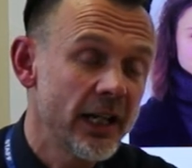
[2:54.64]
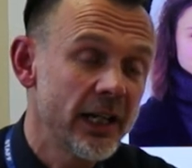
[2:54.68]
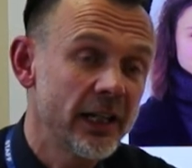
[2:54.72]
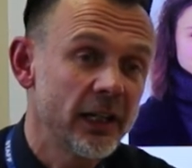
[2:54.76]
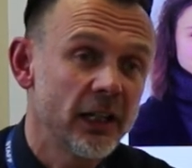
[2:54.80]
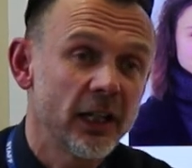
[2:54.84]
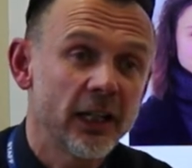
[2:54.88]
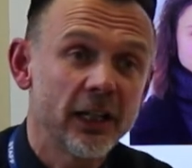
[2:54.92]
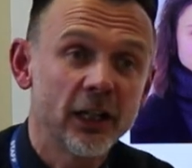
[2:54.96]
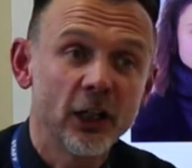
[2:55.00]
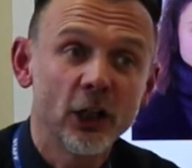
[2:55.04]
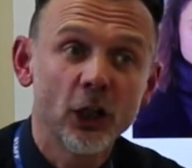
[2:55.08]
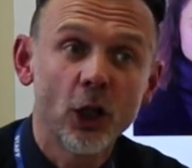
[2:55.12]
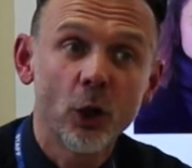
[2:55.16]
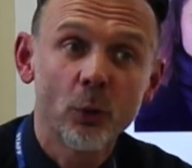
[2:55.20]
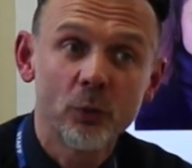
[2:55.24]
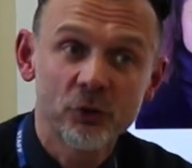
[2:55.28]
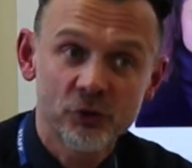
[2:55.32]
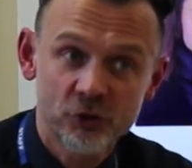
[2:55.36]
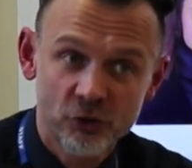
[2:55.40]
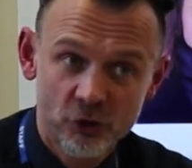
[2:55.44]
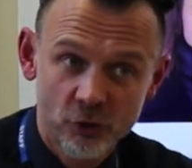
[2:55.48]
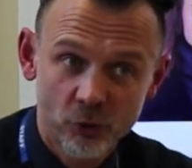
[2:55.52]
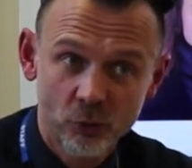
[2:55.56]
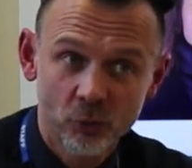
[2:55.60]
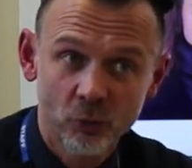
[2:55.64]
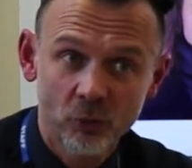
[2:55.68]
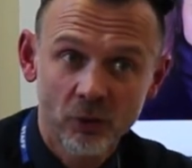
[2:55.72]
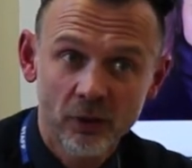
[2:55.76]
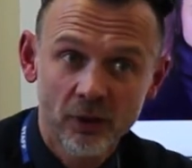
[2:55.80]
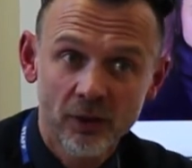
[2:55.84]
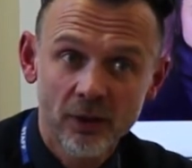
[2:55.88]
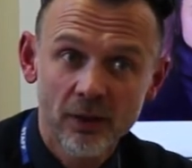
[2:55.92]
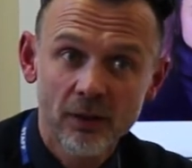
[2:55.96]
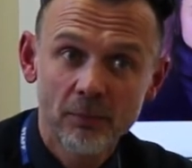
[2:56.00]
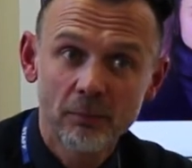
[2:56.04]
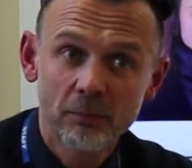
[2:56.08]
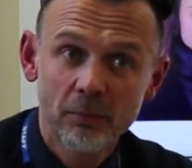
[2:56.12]
in lower school
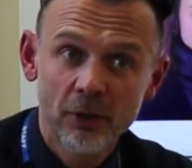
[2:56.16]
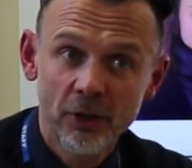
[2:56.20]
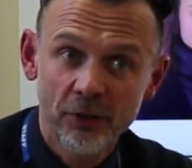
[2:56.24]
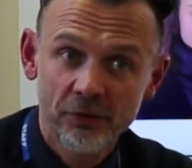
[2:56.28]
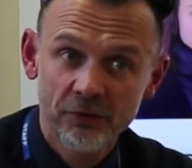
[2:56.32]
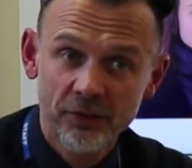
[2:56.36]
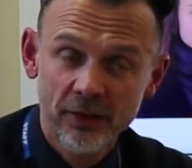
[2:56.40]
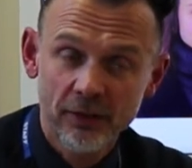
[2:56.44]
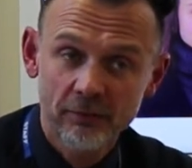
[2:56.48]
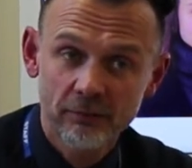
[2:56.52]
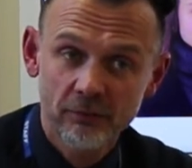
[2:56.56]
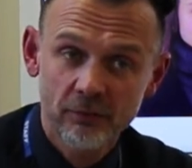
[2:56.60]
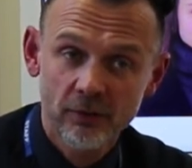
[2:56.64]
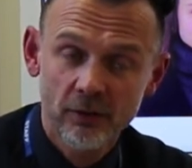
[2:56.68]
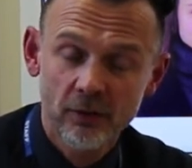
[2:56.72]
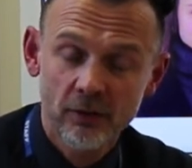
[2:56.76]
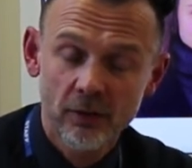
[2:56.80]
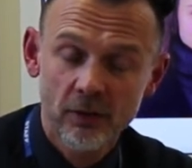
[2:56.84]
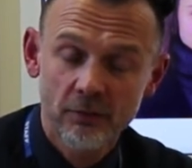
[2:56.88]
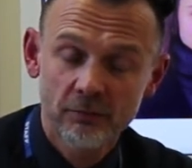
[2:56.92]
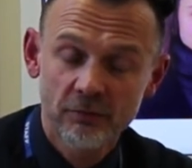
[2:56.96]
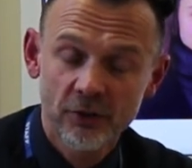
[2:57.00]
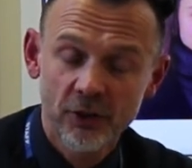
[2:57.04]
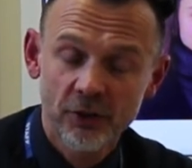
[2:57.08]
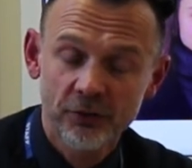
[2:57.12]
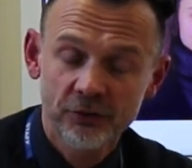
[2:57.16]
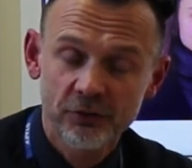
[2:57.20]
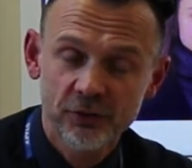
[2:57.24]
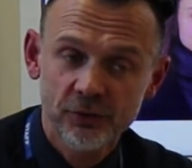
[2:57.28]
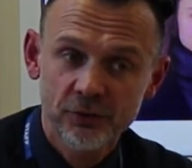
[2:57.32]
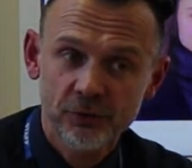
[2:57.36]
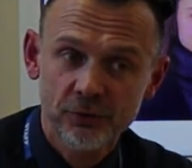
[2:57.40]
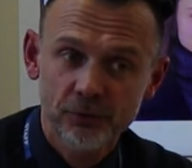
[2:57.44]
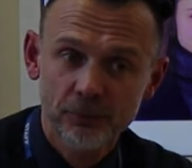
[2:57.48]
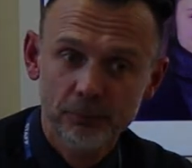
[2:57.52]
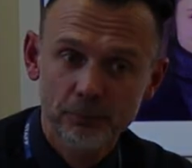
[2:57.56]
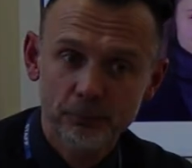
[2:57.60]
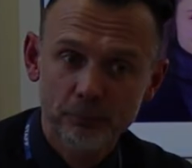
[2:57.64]
birthday
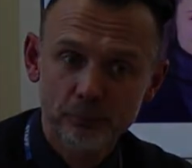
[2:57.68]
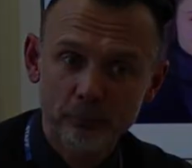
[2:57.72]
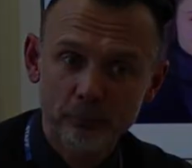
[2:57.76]
verses.